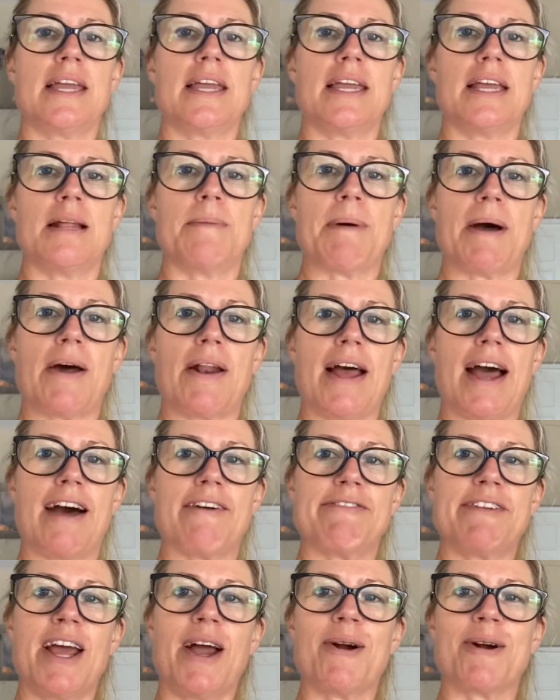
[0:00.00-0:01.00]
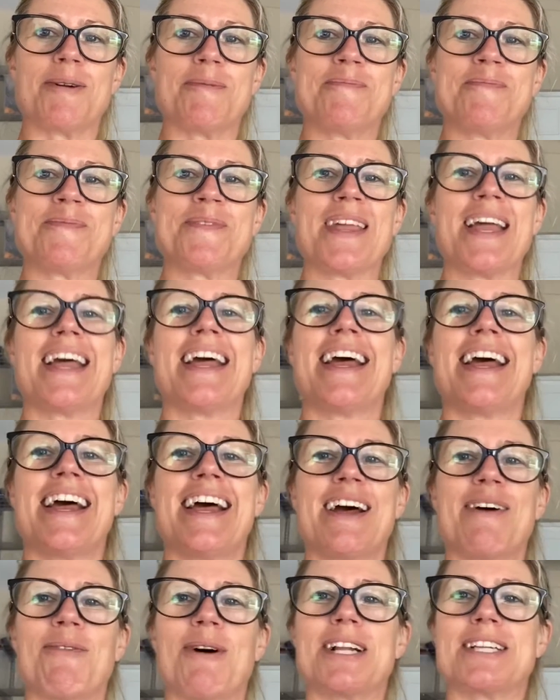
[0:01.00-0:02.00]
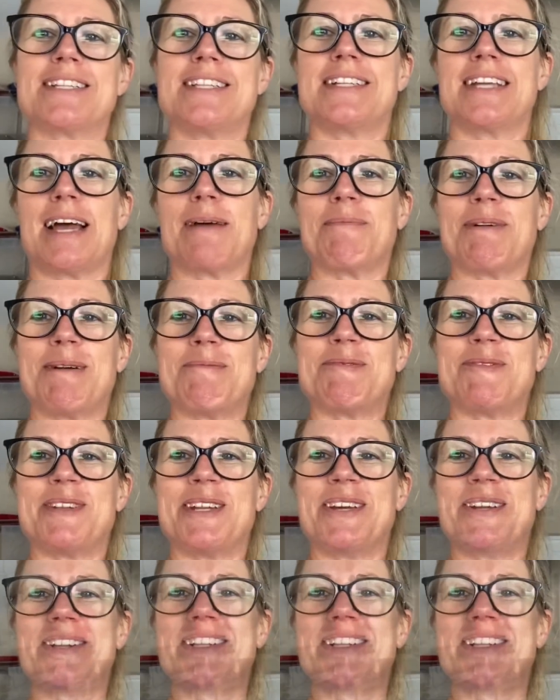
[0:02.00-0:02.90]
in about half an hour. Watch the time lapse video to